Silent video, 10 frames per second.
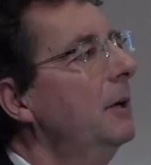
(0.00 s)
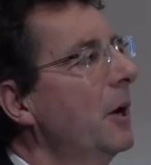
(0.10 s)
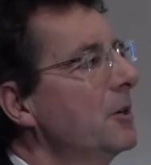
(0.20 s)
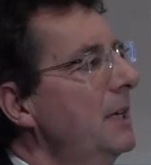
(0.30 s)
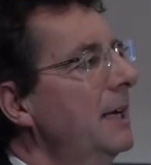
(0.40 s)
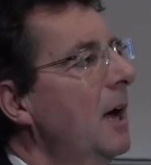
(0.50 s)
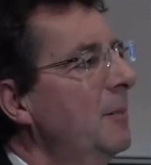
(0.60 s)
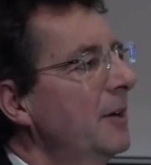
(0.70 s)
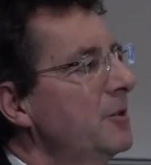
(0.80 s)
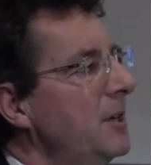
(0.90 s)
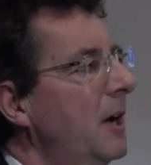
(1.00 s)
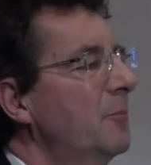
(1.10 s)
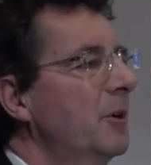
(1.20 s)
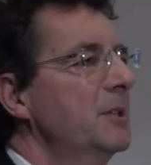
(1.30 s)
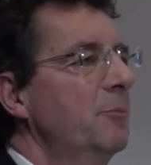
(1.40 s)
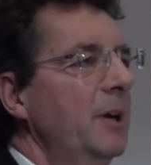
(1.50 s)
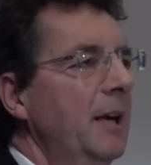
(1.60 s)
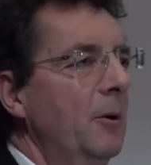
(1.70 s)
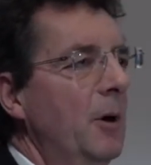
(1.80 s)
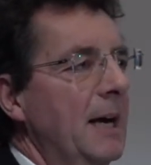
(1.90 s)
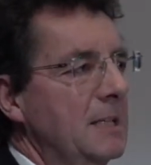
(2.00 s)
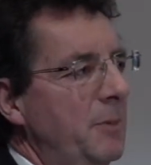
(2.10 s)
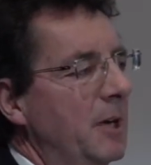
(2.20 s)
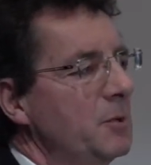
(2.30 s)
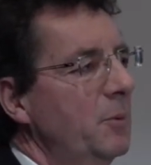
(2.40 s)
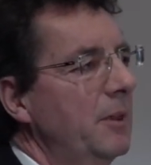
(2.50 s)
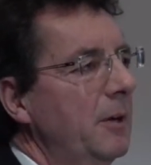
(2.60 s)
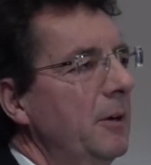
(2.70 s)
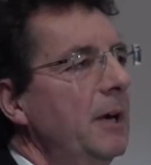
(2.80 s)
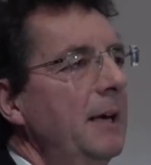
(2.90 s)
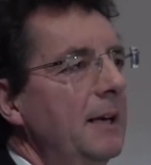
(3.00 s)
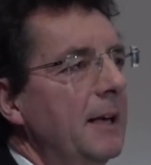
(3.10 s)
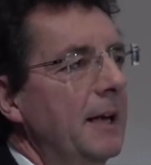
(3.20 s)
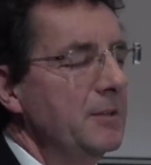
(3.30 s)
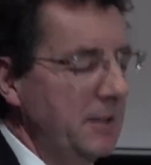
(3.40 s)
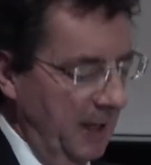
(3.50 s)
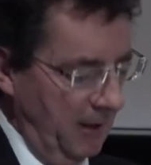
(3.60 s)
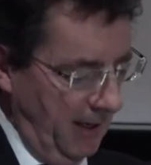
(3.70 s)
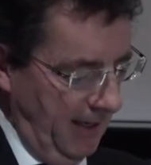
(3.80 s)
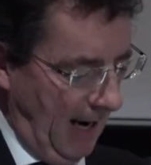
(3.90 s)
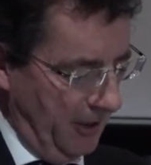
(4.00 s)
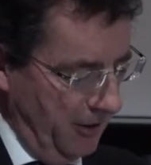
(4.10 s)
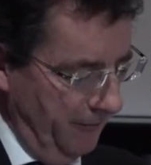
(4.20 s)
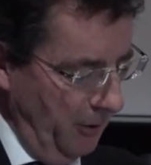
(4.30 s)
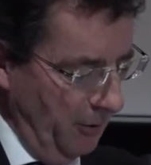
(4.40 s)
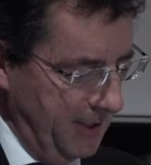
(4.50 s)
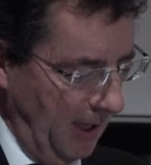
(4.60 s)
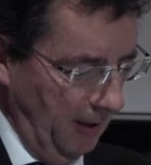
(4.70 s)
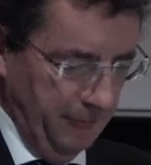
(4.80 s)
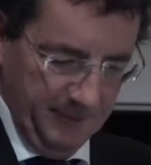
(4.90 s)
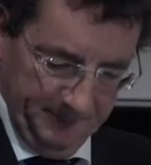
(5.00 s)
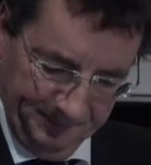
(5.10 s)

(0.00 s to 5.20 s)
you actually come out to Cyprus, bring your experts with you, and see it in action for yourself.